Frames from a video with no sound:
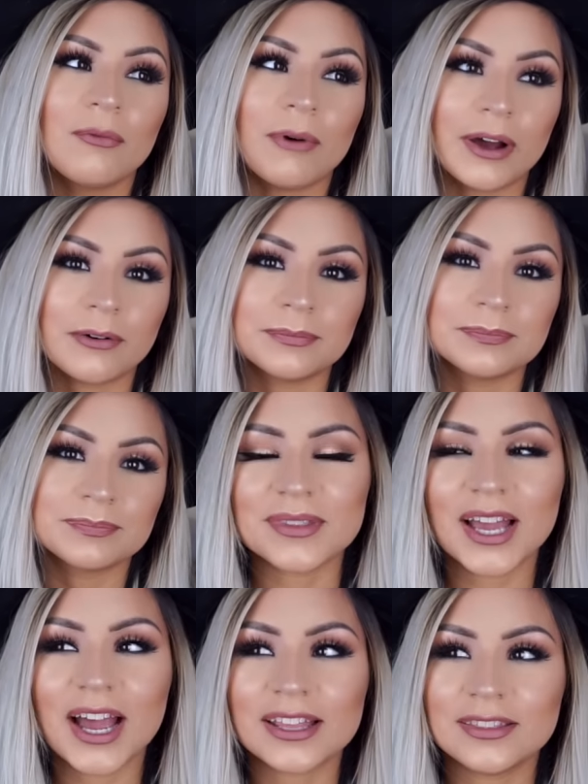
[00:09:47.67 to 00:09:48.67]
So wow.
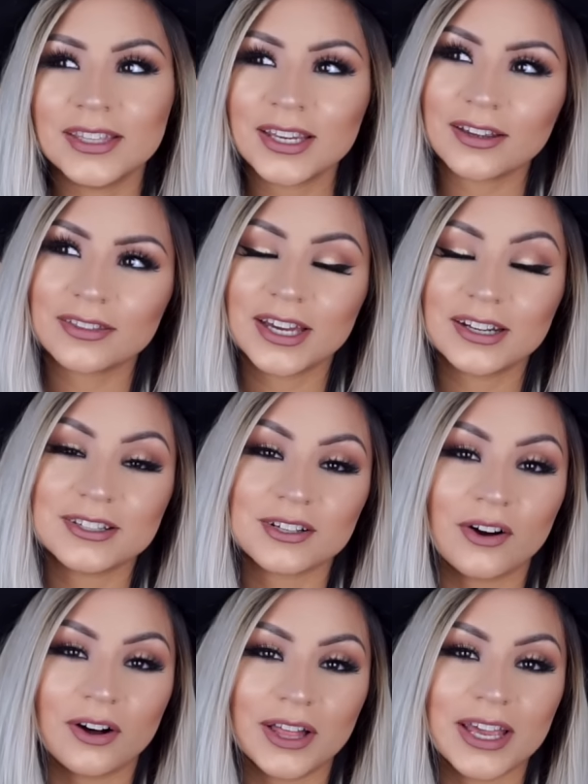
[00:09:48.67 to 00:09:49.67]
I think that is
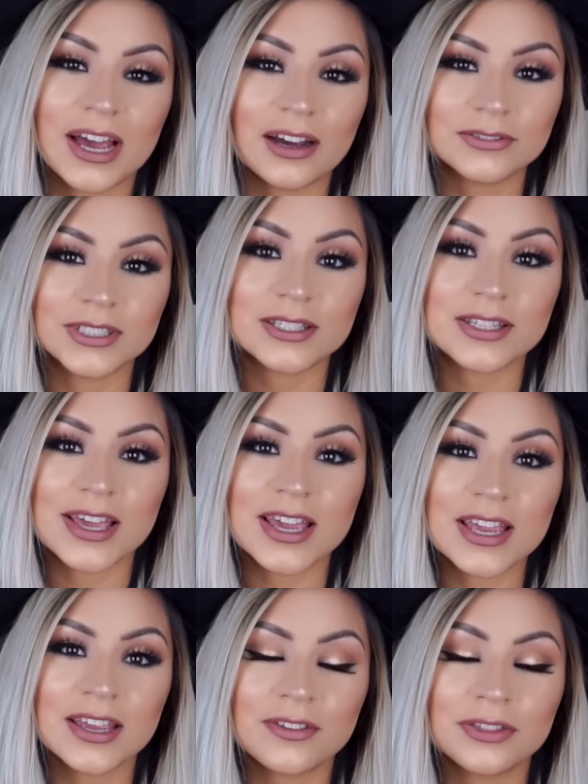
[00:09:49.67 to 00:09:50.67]
all I have to say.